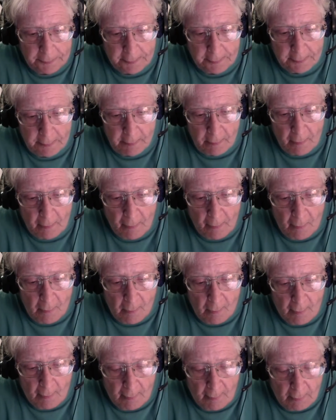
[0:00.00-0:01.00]

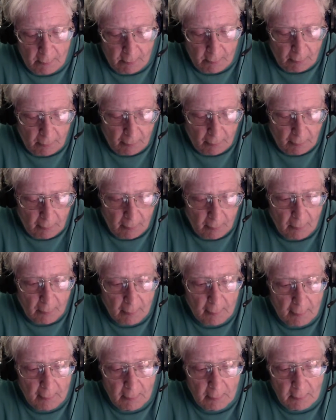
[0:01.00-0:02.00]

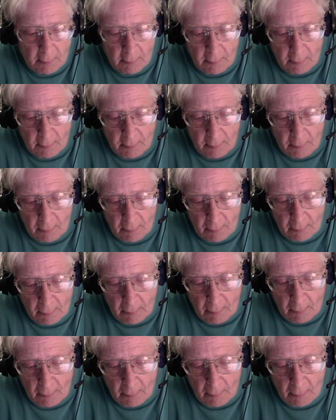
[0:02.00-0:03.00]

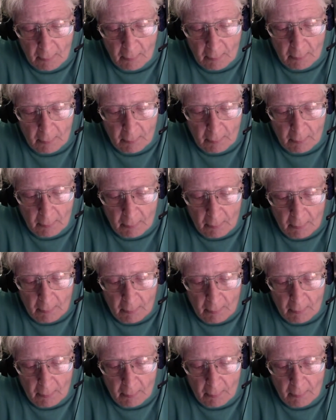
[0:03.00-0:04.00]

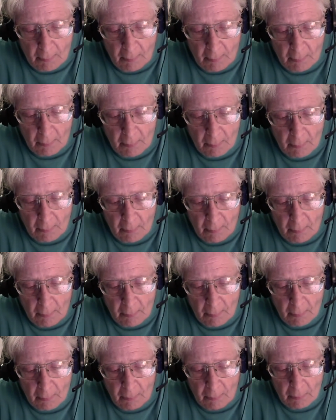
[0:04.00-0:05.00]

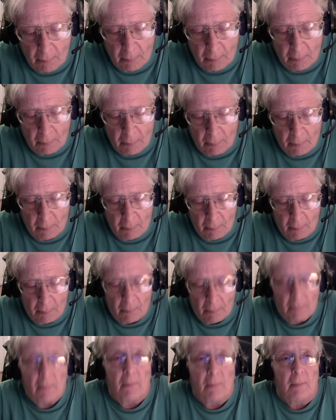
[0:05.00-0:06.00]

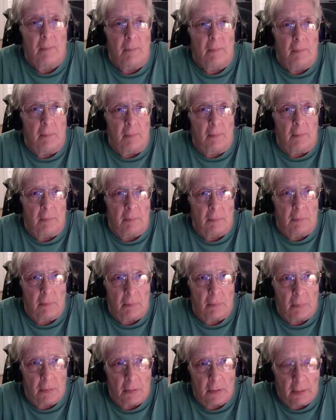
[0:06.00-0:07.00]

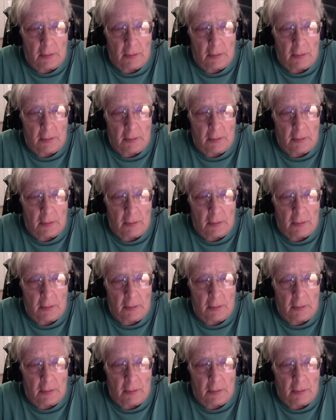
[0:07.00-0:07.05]
Nobody speaks.